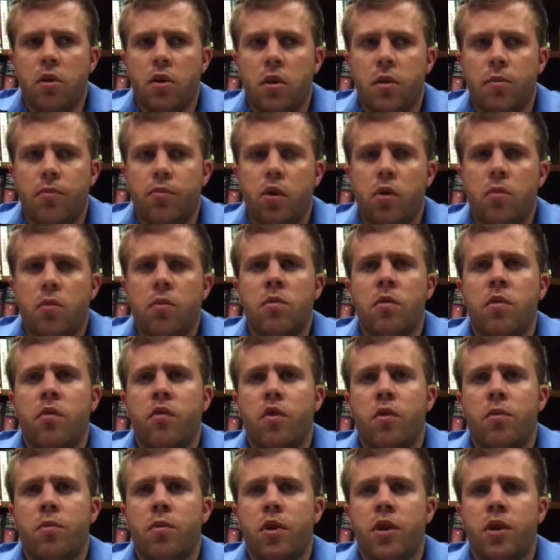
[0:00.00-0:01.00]
The problem with
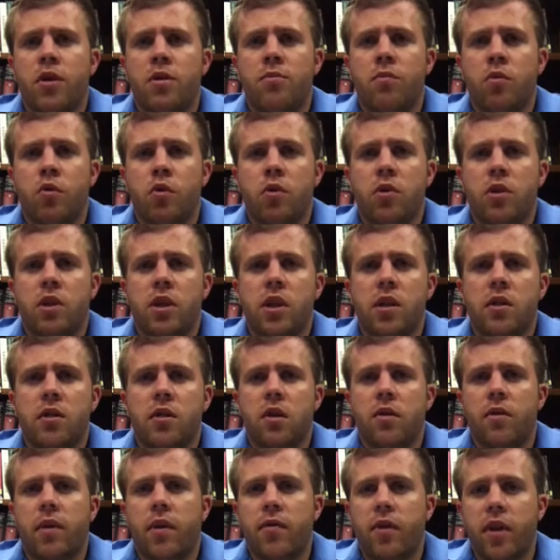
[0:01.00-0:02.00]
community mores in
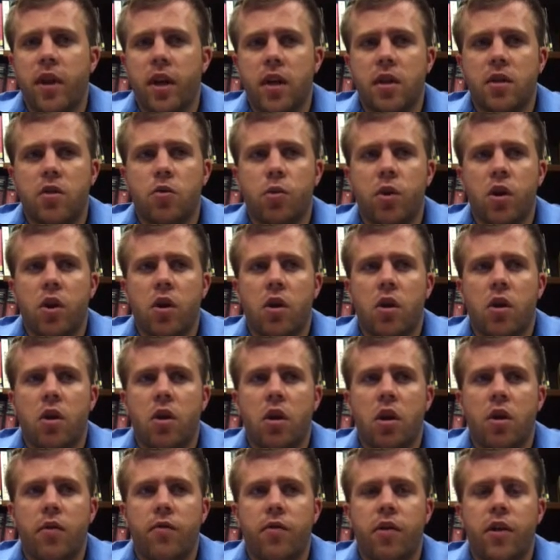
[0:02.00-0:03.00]
South Africa is we are
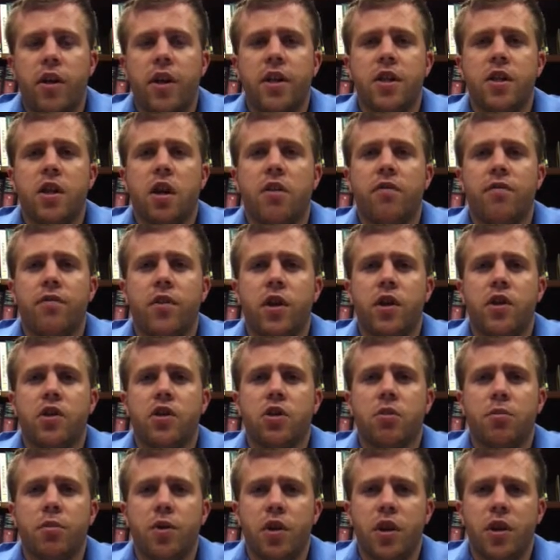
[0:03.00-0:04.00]
a very diverse
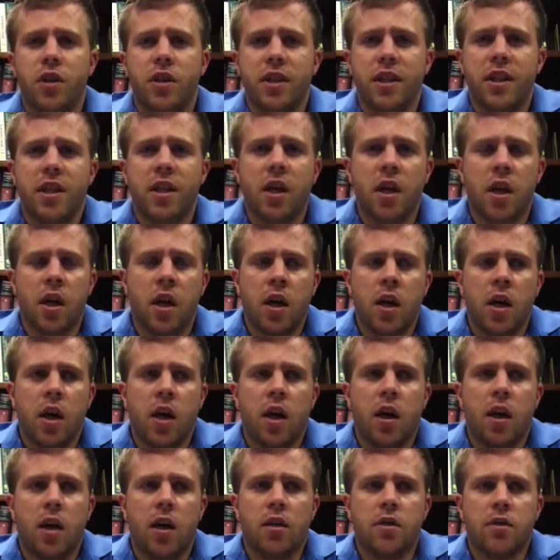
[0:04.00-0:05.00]
community.
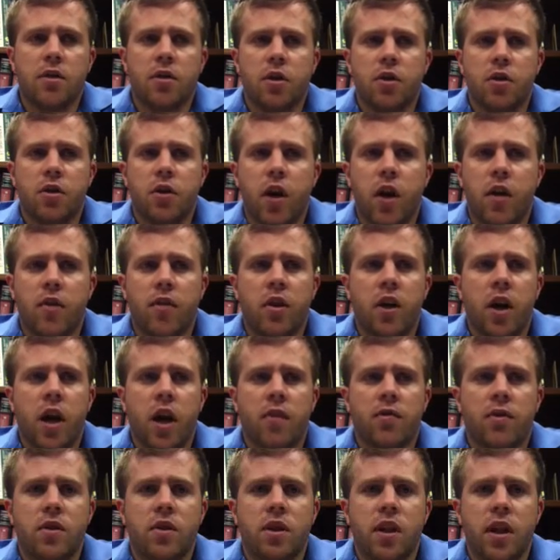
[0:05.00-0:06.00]
So you're going to
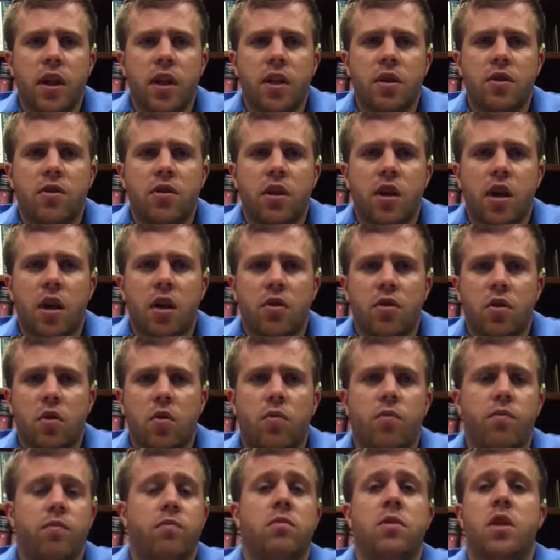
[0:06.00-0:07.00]
have to take into account
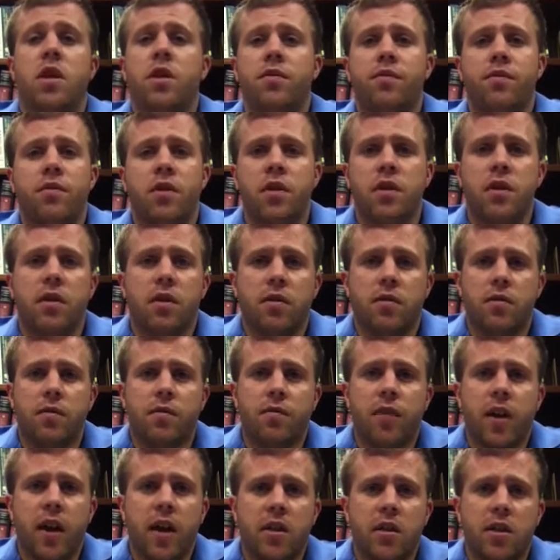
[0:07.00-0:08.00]
different
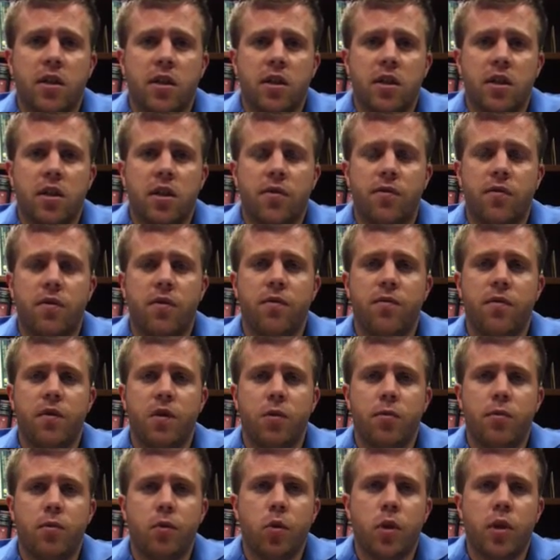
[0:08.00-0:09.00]
factors, different
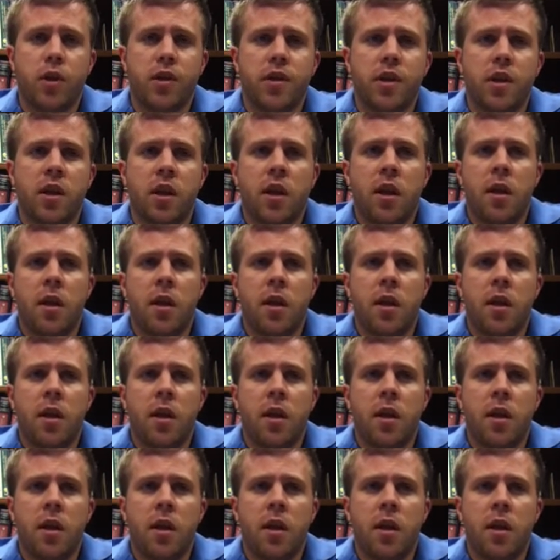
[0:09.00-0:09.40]
viewpoints.